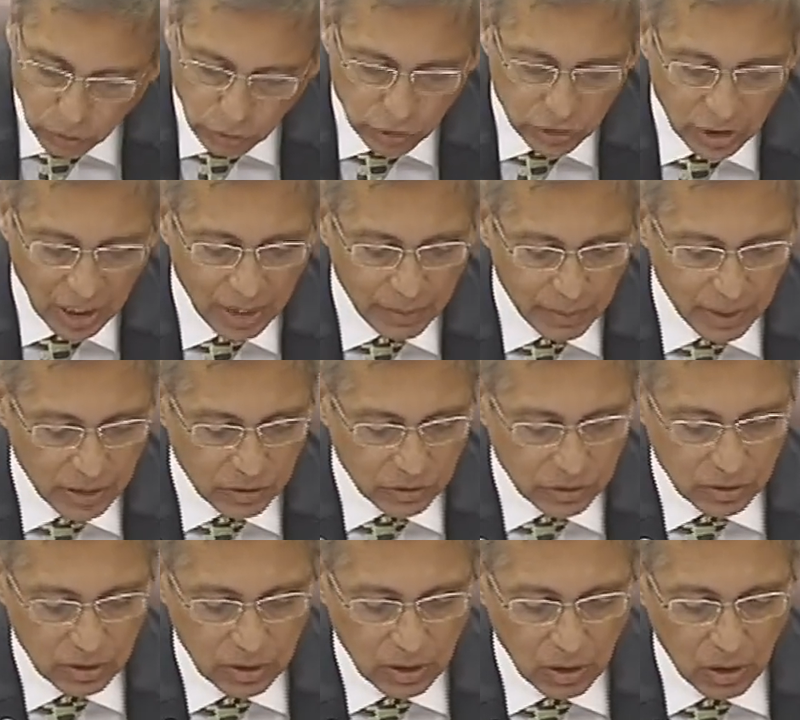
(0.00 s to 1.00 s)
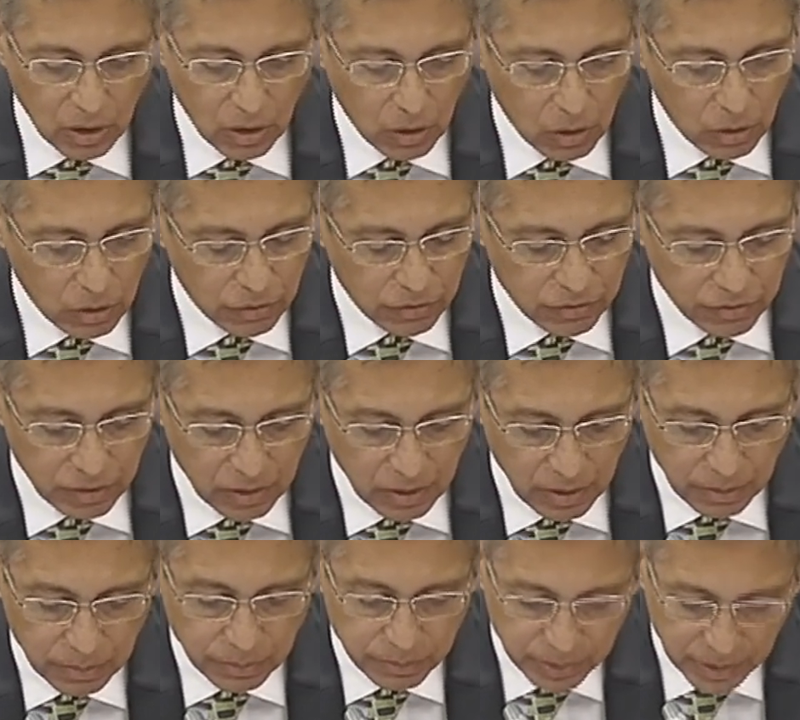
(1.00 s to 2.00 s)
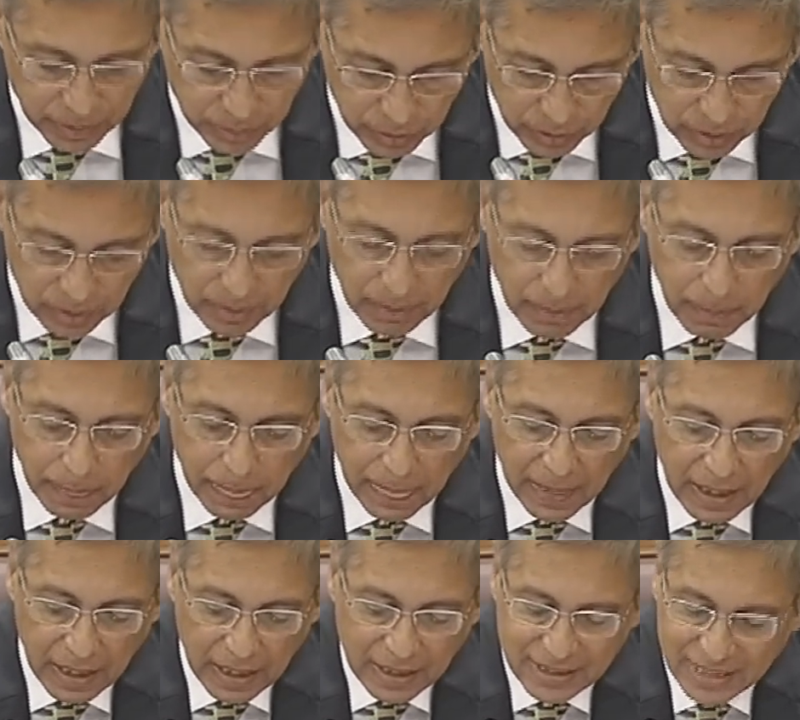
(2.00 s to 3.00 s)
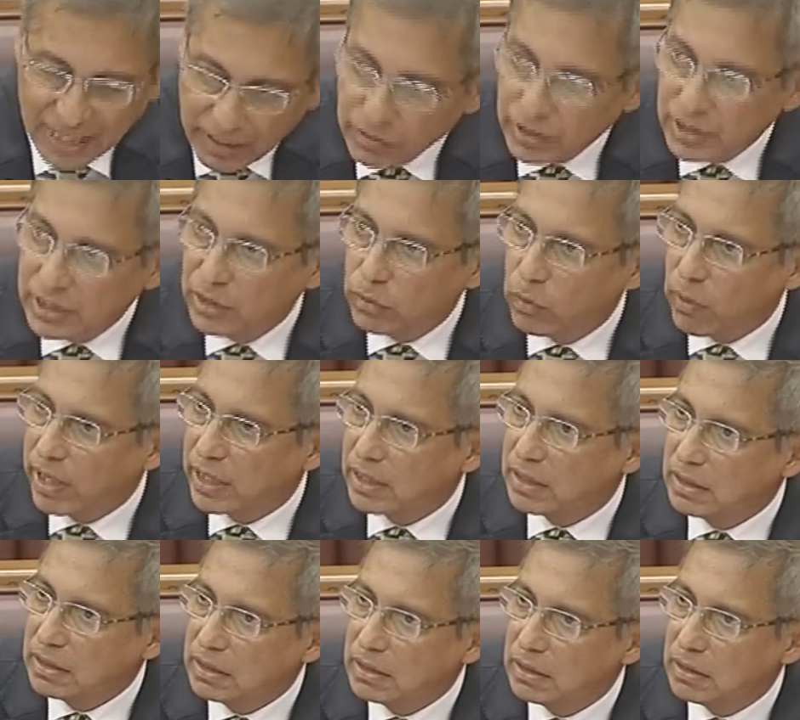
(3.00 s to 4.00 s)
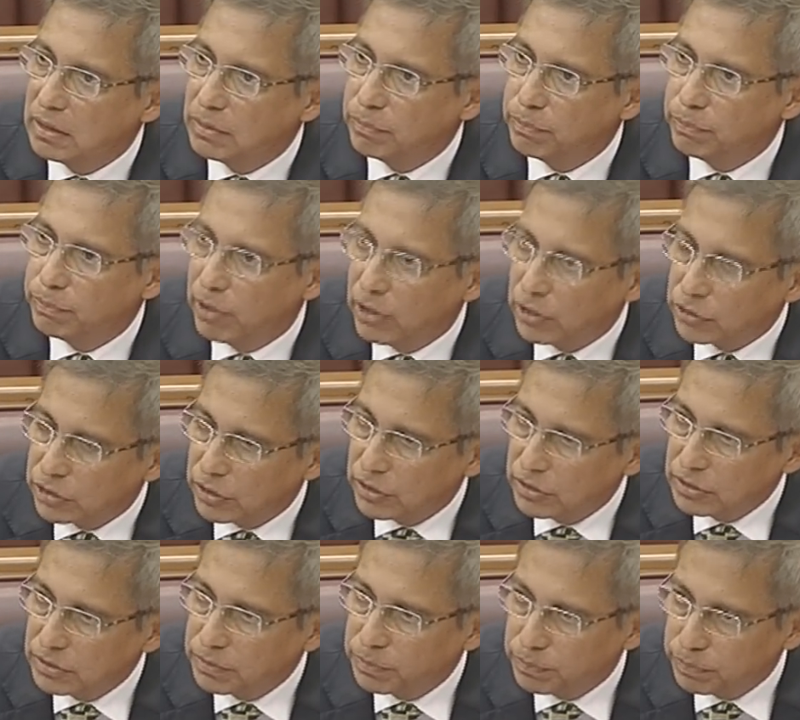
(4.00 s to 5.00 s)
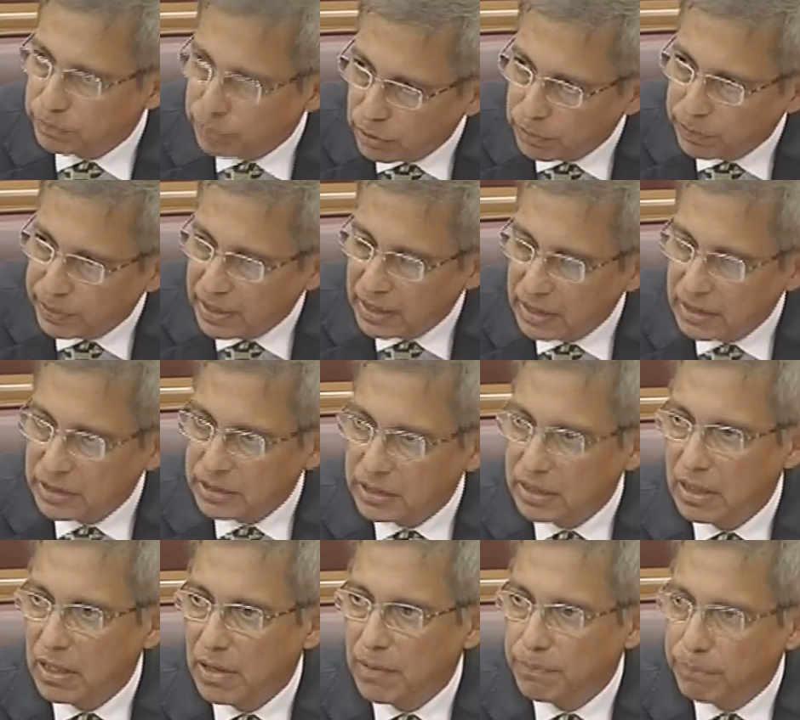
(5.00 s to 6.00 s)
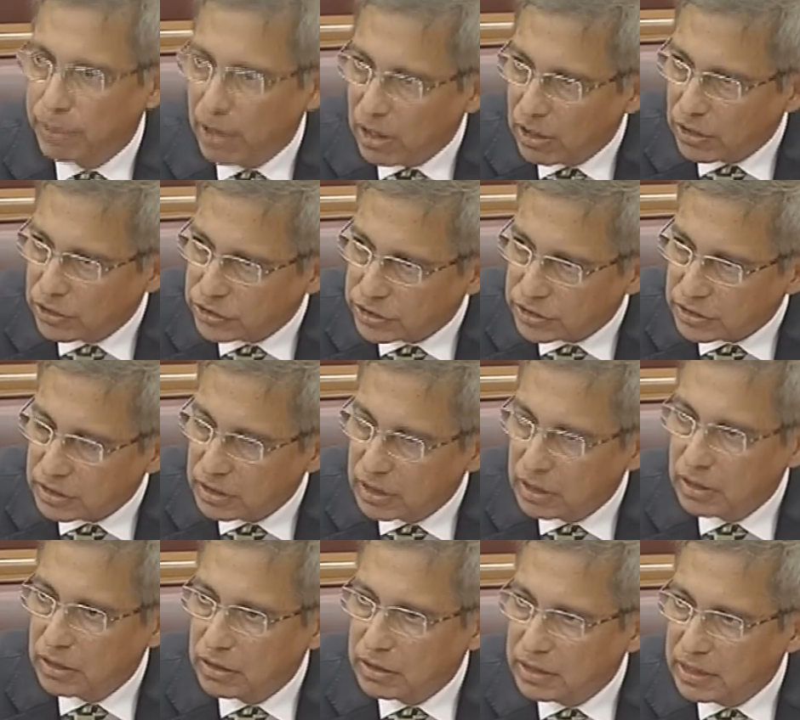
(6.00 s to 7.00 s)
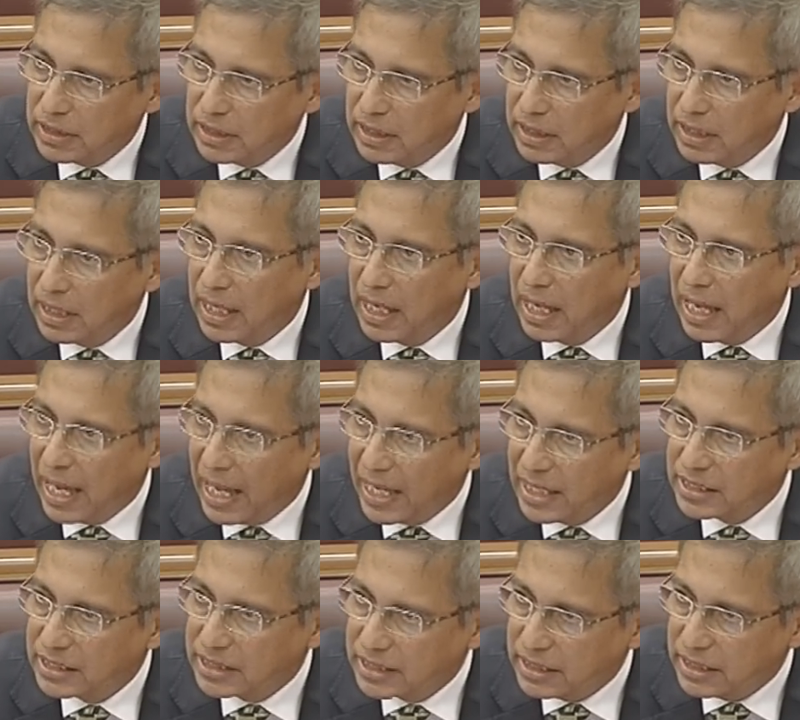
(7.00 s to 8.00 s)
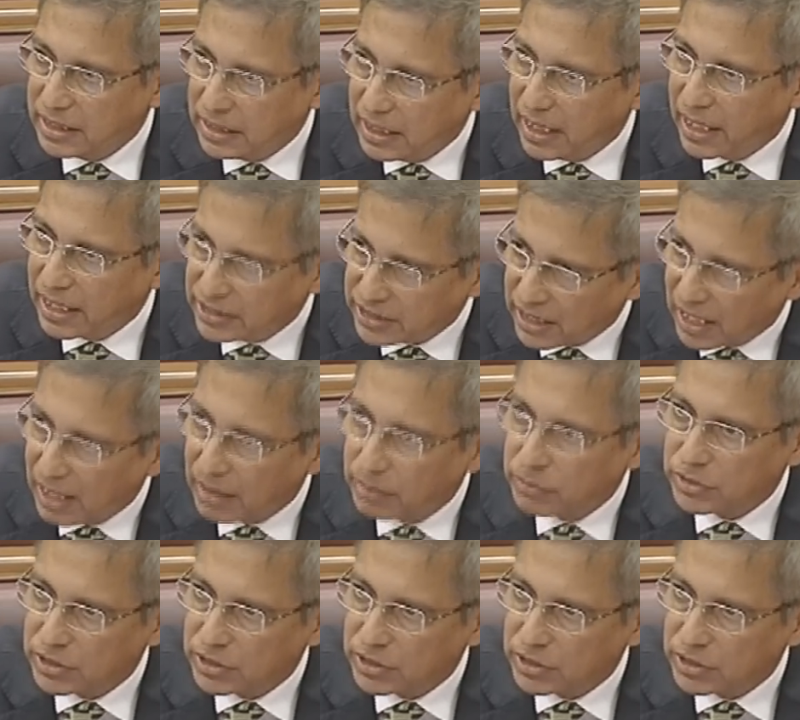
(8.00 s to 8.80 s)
a huge amount of people. 71 persons, pupils, passed the NCE